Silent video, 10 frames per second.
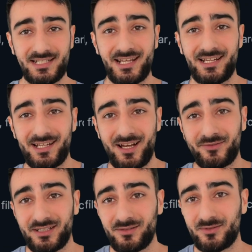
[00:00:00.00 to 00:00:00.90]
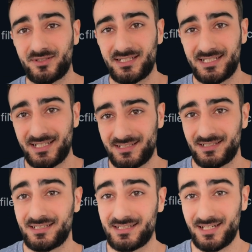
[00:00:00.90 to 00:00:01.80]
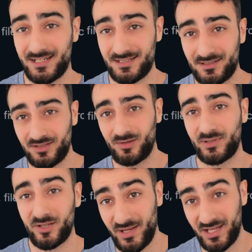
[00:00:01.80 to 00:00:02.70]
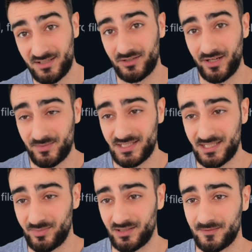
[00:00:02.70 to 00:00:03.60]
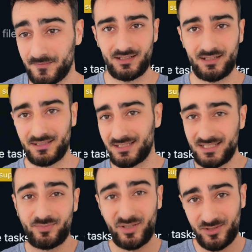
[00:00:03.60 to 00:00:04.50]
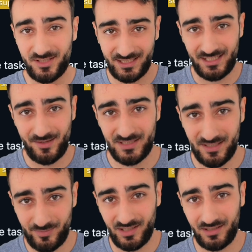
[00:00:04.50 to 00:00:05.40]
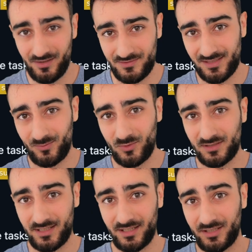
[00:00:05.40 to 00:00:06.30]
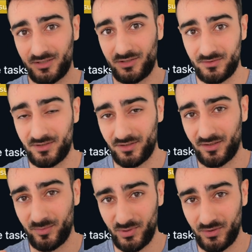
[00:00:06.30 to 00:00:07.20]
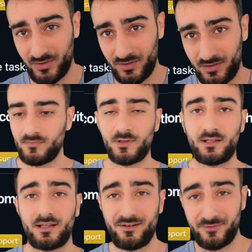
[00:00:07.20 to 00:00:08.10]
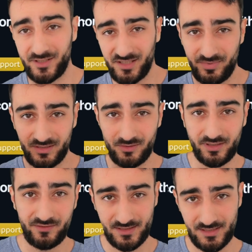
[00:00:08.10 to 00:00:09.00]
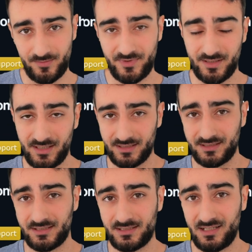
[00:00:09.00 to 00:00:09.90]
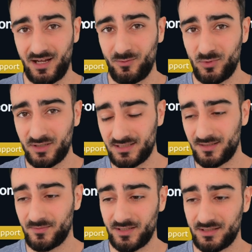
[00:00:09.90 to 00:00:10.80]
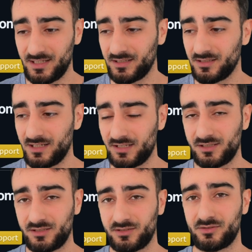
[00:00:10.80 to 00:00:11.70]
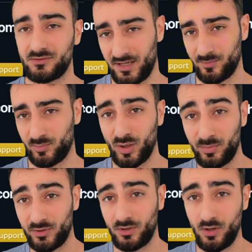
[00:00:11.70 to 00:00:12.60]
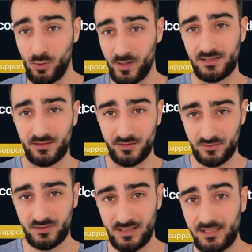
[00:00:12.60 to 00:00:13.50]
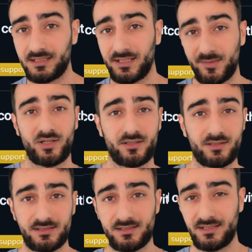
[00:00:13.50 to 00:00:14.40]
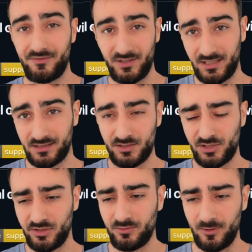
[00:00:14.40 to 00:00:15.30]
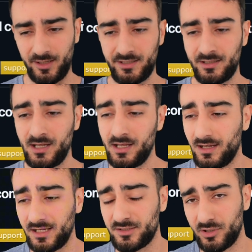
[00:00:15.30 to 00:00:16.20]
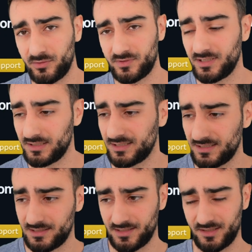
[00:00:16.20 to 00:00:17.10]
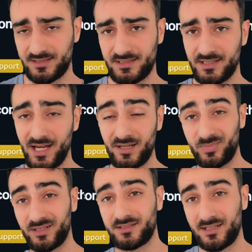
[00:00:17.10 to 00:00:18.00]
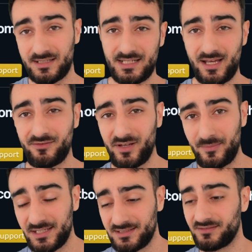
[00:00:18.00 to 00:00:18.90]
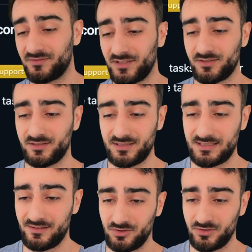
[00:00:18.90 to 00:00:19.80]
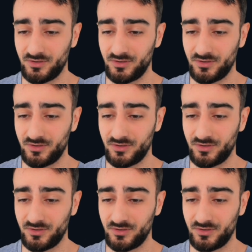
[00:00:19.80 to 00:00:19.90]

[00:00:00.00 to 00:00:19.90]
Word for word: Today, I really want to test this Desktop Commander MCP. This is pretty much like an MCP of someone that can use your computer. I've really been looking for something like this. I wanted something that can actually do like proper OS use, like click buttons, navigate the GUI. I don't think this does that, but it does have amazing features. Let's have a